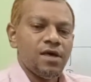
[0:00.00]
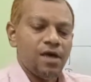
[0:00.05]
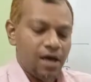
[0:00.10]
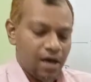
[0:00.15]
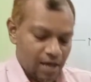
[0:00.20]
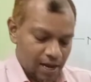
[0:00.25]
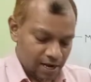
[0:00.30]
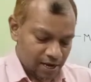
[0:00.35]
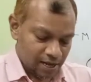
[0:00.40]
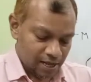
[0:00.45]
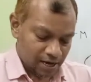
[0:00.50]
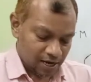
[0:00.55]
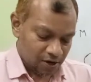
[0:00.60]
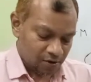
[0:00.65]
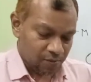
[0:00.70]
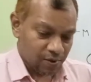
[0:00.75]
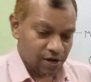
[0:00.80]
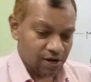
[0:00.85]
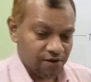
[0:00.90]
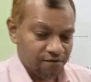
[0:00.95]
ulnar nerve,
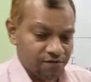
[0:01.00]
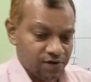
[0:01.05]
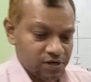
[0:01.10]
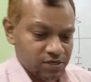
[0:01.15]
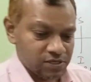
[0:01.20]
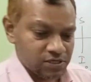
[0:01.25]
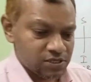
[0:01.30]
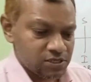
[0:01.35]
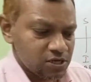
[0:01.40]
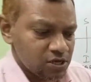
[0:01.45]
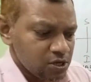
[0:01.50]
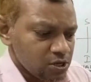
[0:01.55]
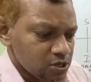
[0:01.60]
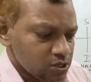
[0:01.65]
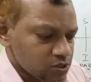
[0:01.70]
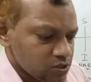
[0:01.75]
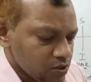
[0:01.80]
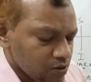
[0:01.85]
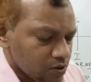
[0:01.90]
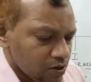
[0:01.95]
my dear friends.
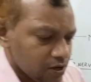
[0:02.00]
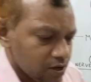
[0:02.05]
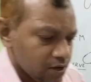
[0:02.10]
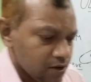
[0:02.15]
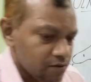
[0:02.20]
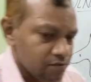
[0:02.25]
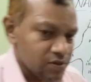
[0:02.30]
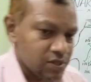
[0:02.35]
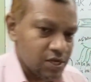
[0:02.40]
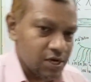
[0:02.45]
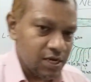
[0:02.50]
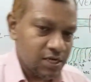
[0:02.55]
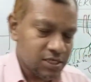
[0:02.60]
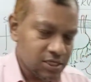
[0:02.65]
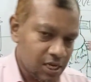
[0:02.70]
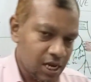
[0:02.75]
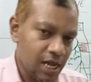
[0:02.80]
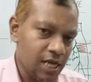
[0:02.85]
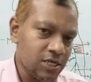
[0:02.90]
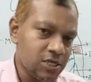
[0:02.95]
So with the next
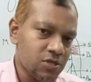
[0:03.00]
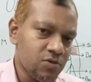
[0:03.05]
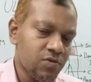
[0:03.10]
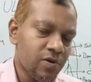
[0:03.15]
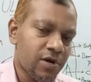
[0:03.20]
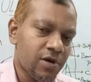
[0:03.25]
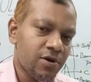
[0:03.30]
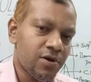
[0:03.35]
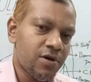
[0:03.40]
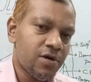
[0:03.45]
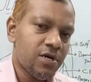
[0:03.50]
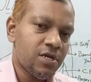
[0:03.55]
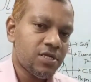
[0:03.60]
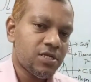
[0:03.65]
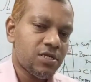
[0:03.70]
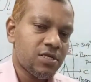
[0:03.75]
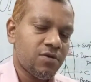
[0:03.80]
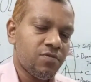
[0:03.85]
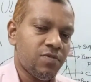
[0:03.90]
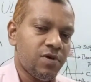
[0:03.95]
class we are going
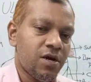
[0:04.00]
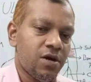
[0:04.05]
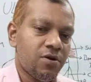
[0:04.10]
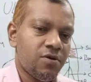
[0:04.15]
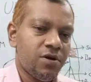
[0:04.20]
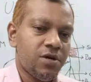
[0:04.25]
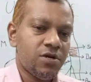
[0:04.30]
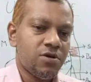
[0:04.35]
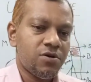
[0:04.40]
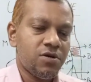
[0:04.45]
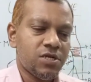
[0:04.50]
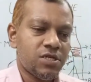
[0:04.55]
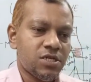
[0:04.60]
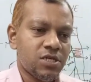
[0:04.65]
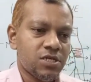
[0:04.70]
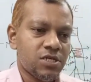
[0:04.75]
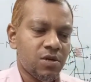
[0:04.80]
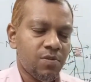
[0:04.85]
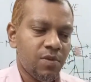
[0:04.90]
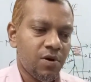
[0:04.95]
to
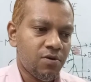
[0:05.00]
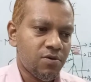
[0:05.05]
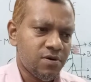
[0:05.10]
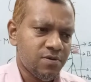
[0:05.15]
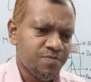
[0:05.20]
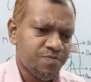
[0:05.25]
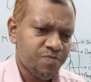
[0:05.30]
discuss about